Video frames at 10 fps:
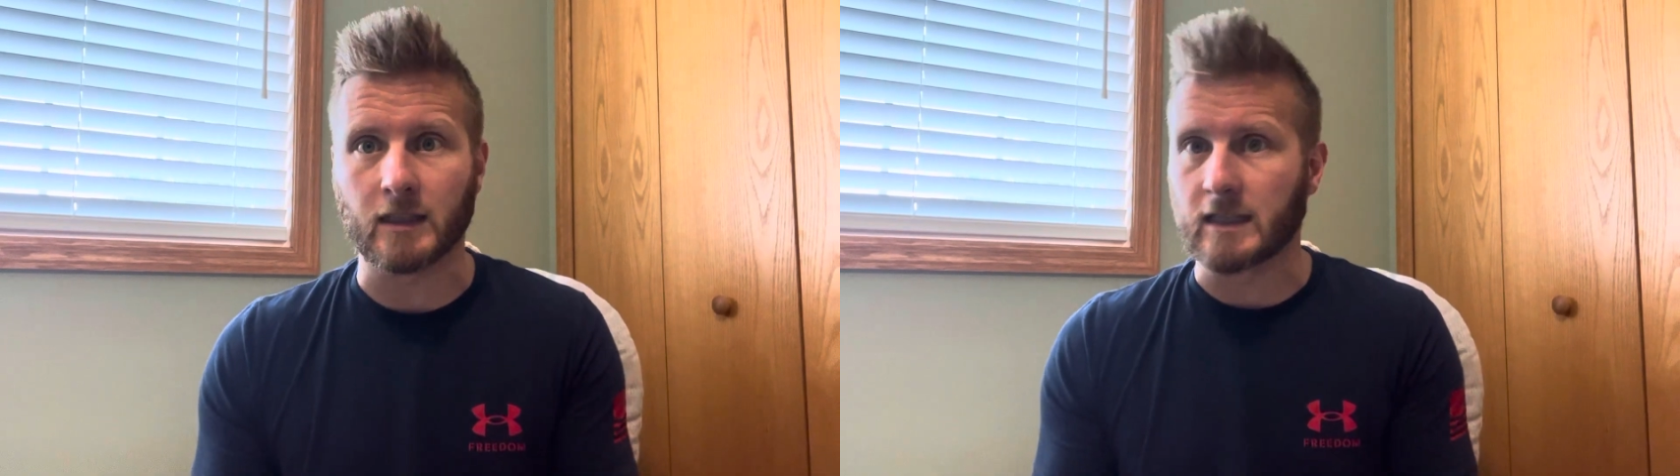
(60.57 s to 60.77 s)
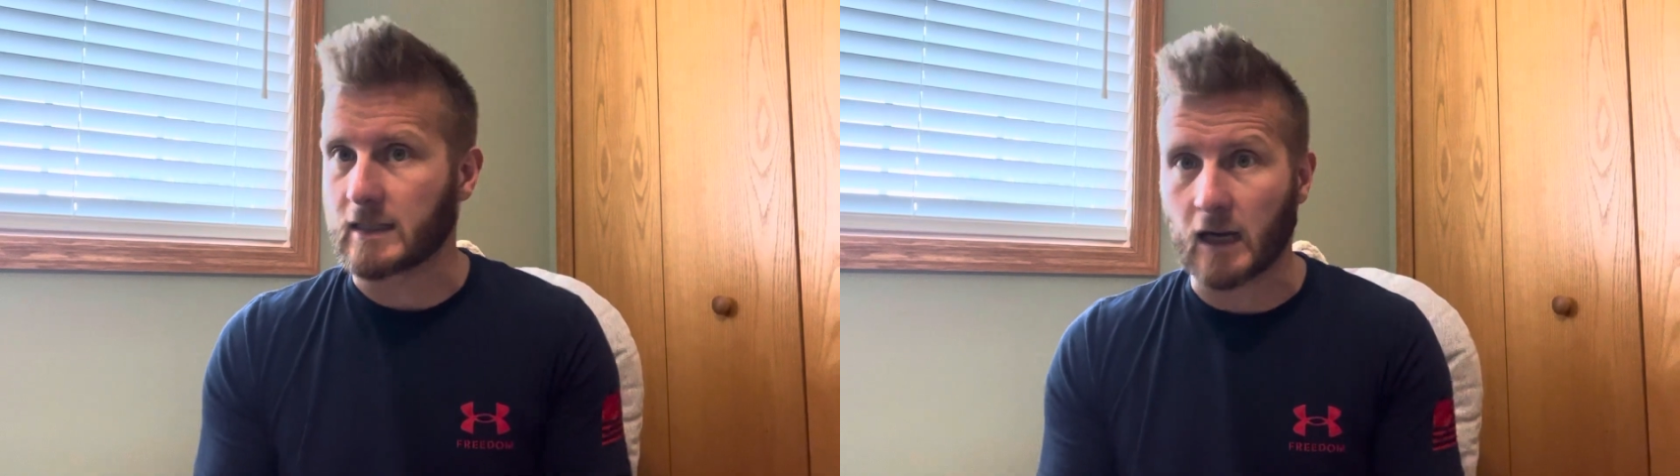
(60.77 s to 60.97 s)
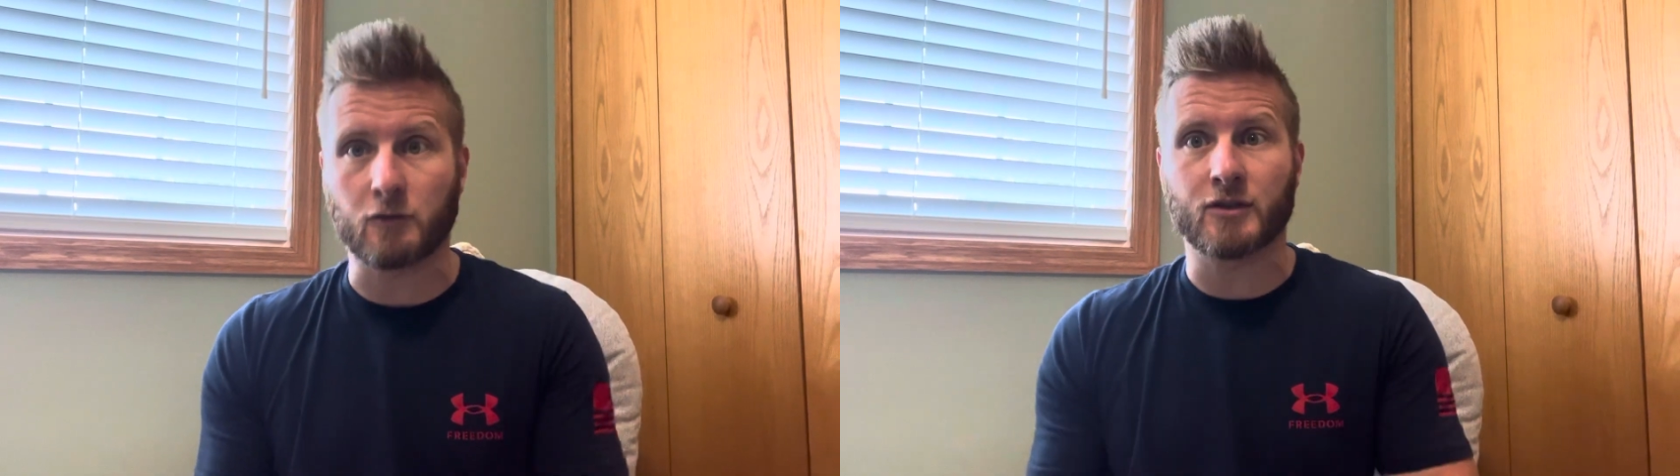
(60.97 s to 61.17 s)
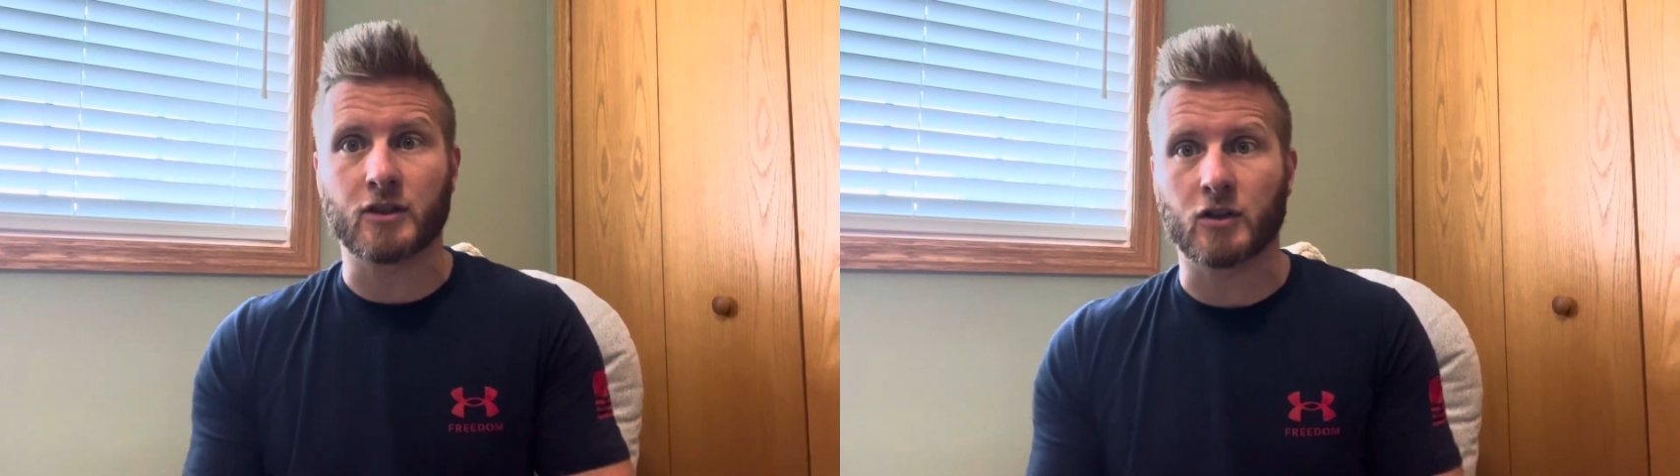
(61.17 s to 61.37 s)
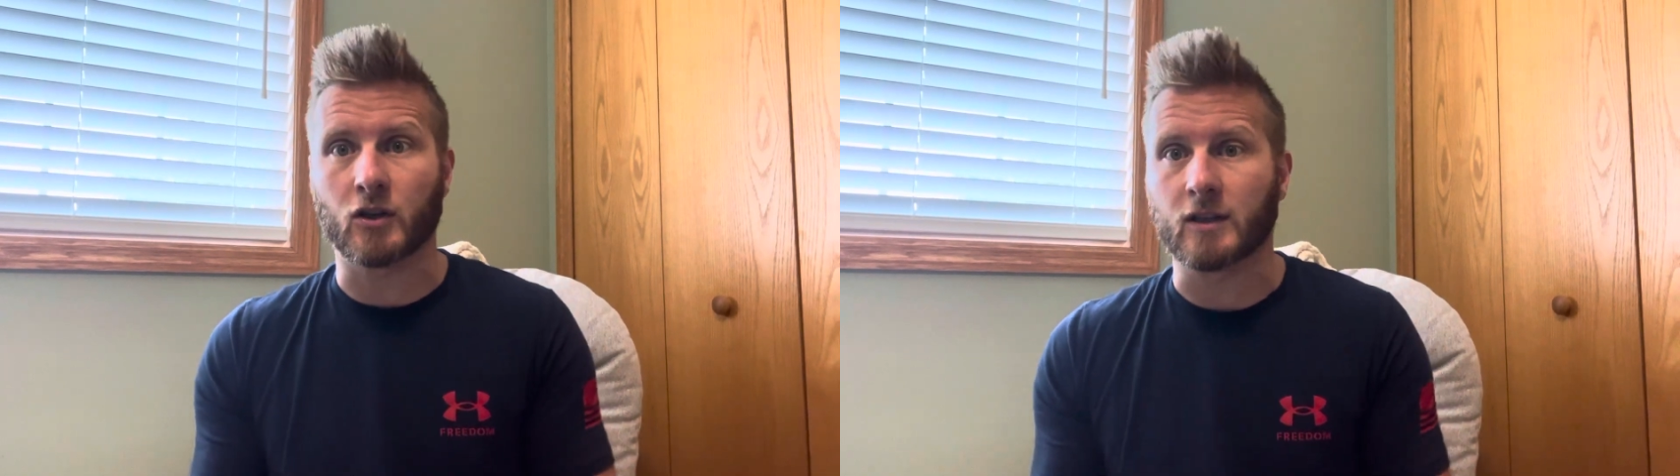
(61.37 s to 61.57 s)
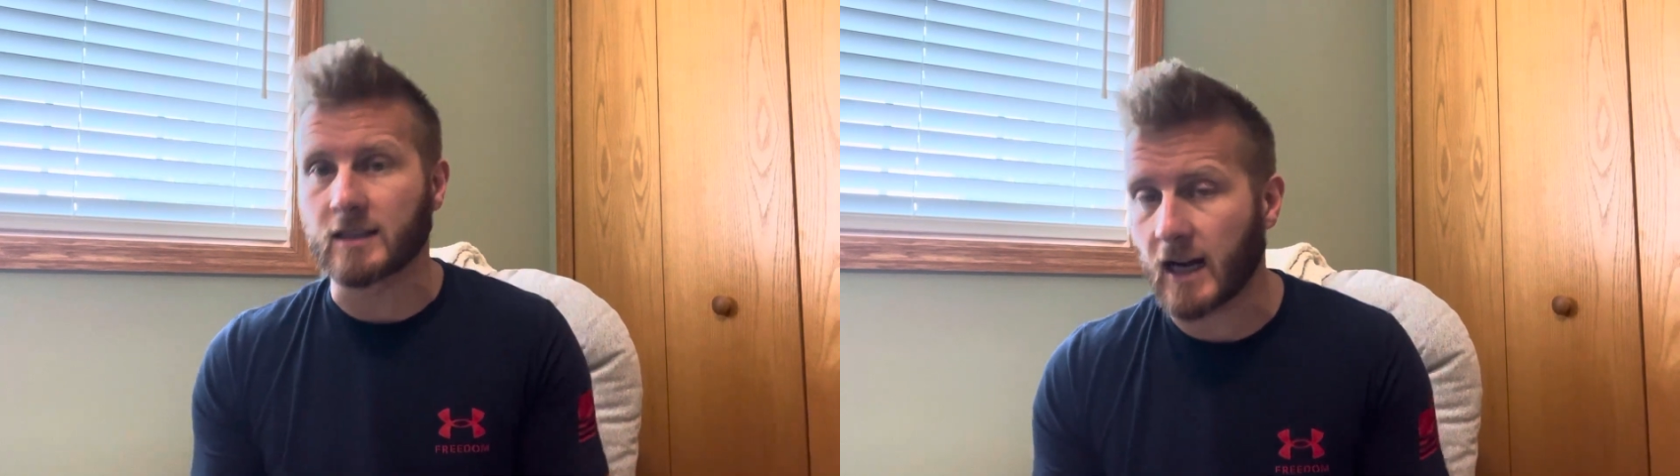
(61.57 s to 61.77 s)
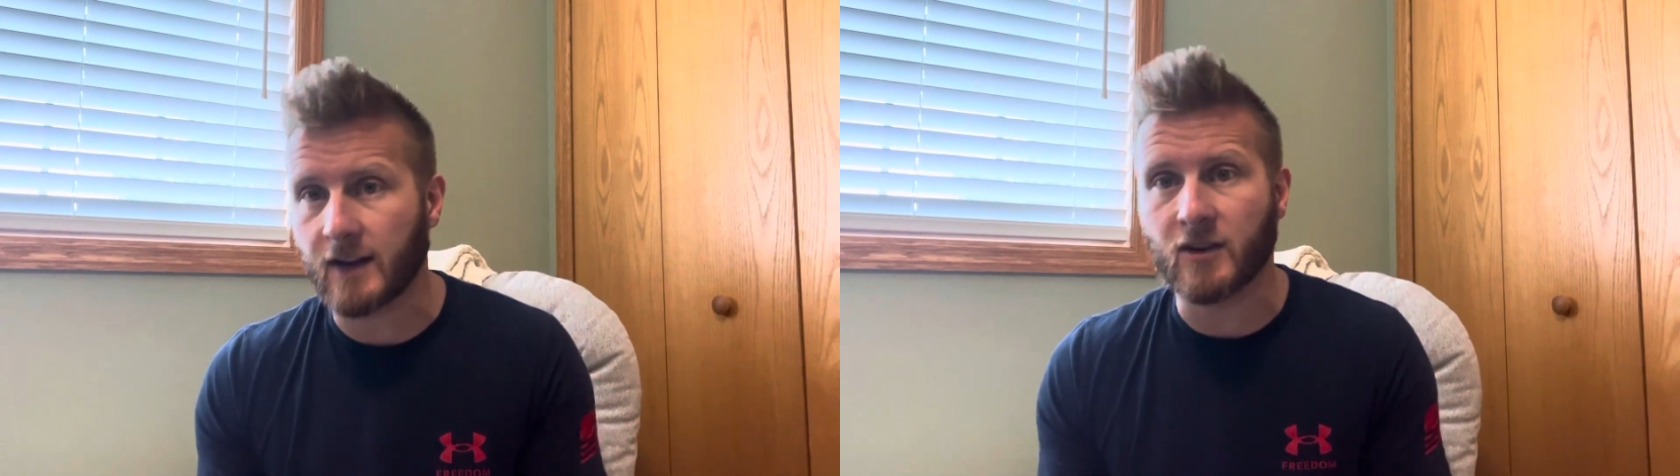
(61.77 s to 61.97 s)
he's got Christian Kirk, he's got Evan